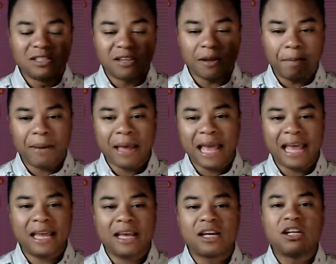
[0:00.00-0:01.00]
to
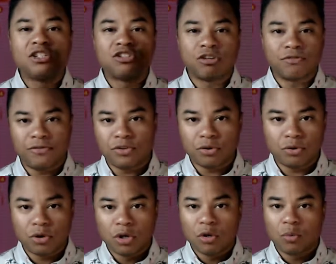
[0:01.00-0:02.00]
pay to
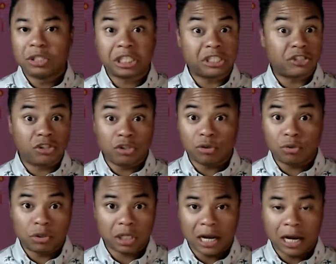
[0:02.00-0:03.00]
view, which is huge.